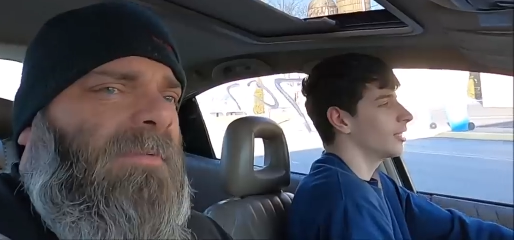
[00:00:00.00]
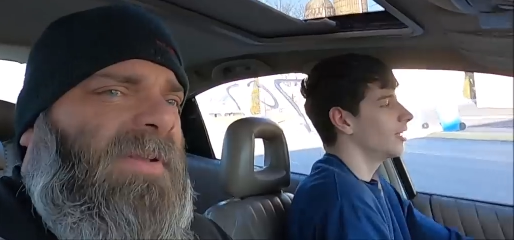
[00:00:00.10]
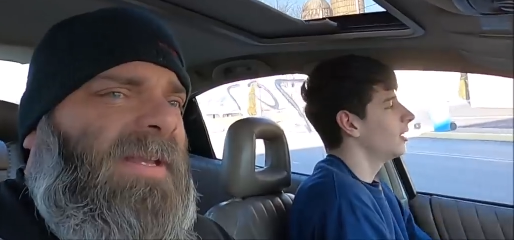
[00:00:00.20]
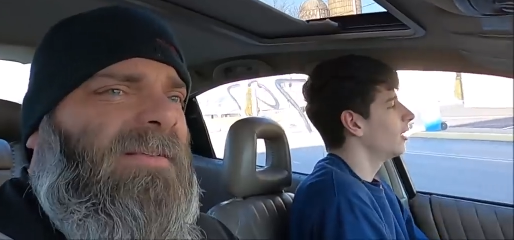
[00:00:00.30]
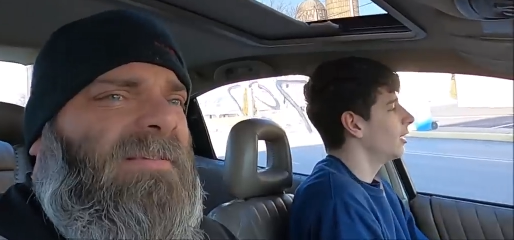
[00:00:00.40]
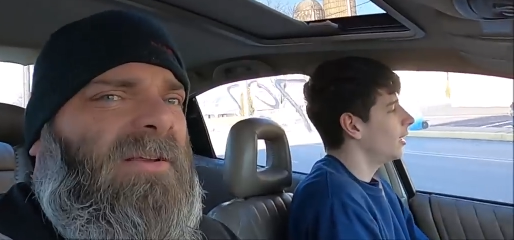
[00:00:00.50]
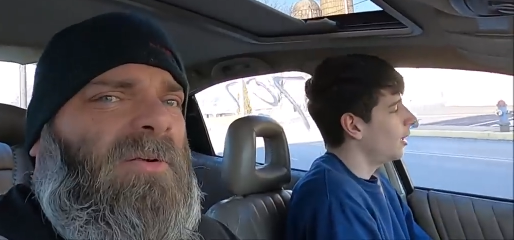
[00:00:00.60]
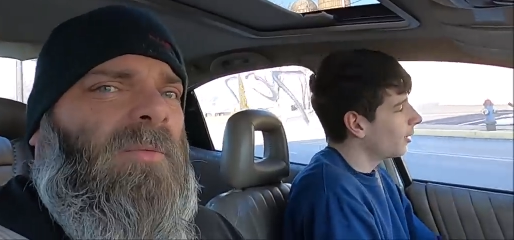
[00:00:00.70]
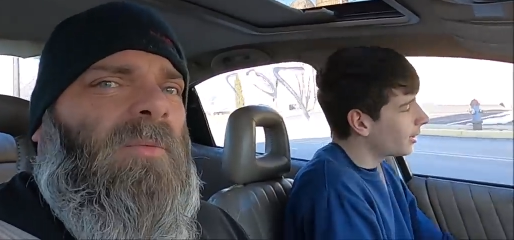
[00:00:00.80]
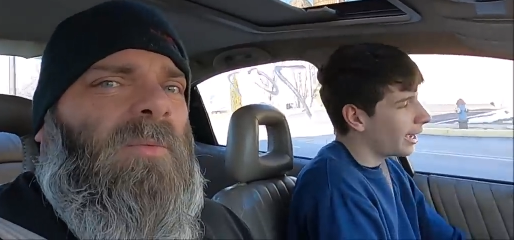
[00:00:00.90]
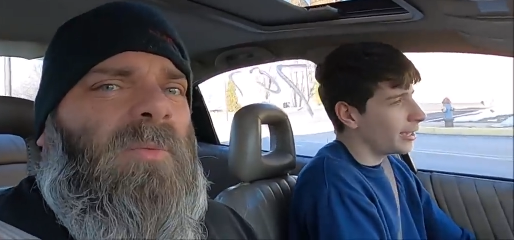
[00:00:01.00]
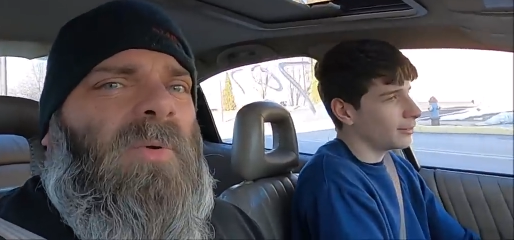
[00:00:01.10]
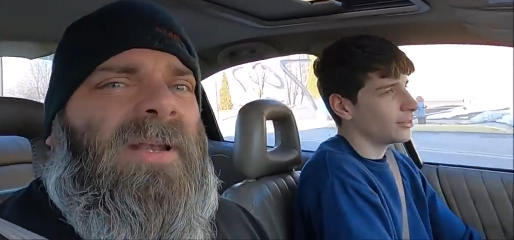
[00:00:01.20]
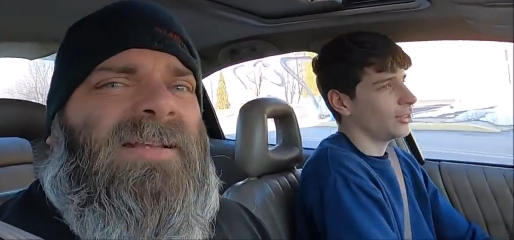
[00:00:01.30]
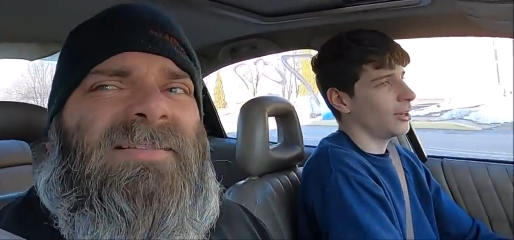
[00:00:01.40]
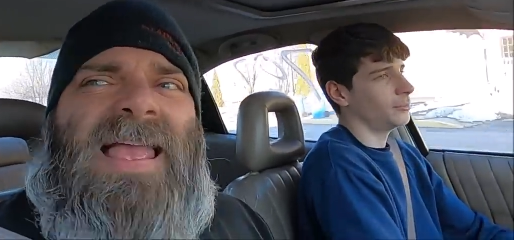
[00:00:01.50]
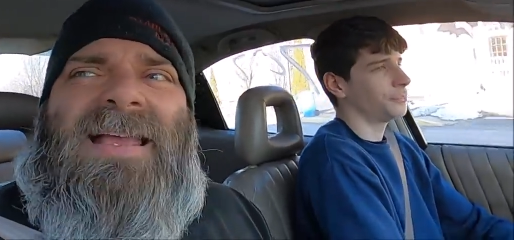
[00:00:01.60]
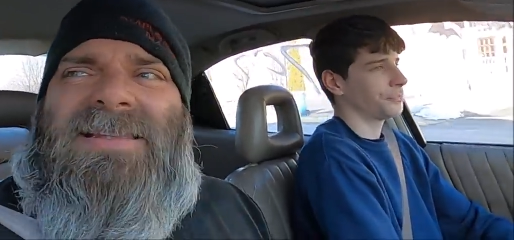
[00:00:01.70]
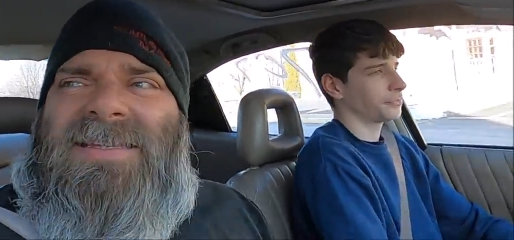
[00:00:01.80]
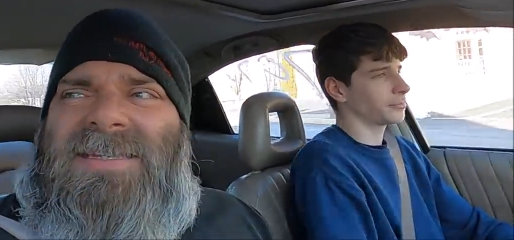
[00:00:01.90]
Speaker 1: bit of an insight on okay, what so.
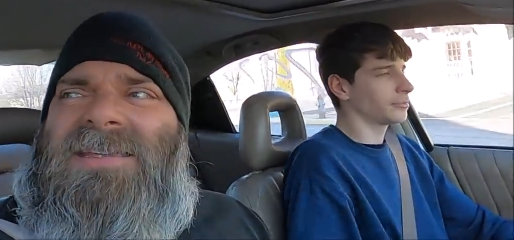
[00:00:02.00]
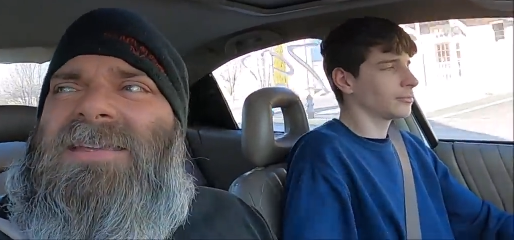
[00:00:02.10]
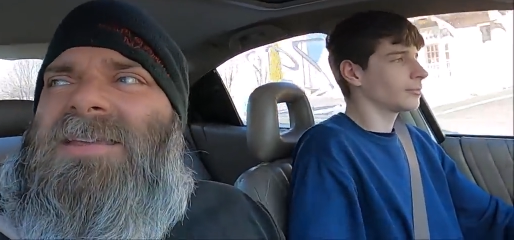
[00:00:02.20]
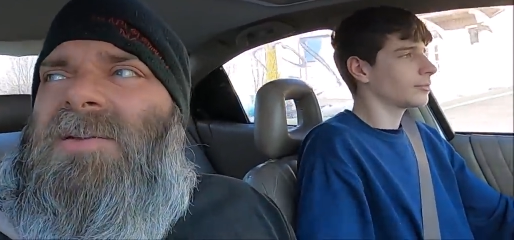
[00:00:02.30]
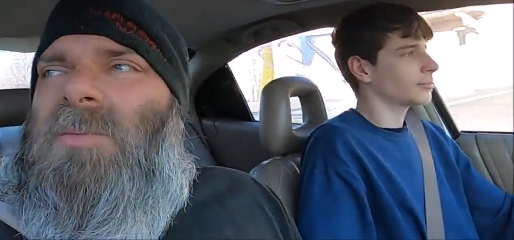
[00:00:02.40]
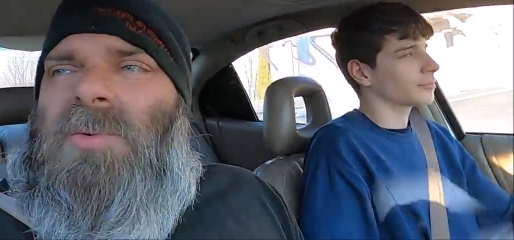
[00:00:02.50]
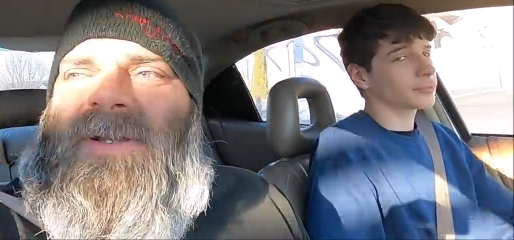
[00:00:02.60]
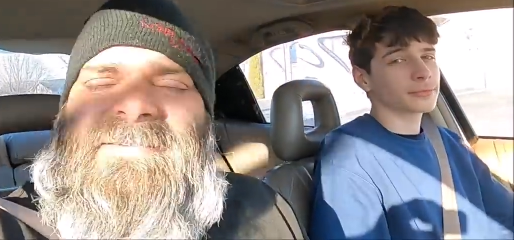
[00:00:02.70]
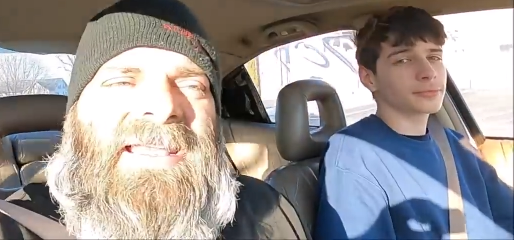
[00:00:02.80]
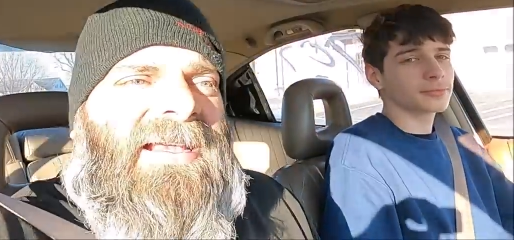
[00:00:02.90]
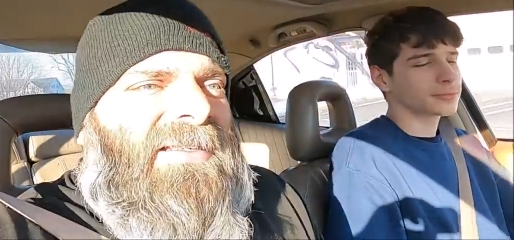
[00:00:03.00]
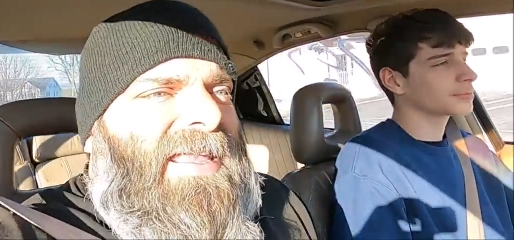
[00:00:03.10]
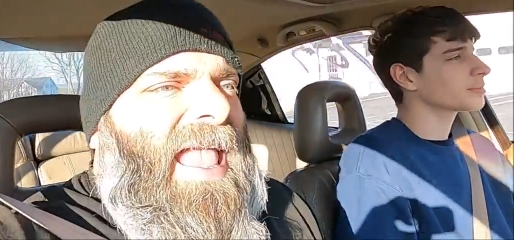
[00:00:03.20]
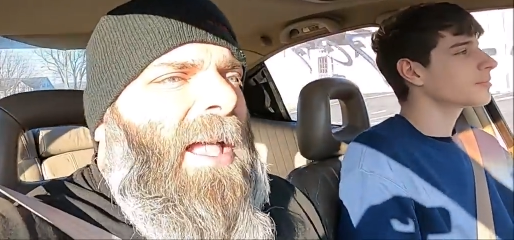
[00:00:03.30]
exactly what exactly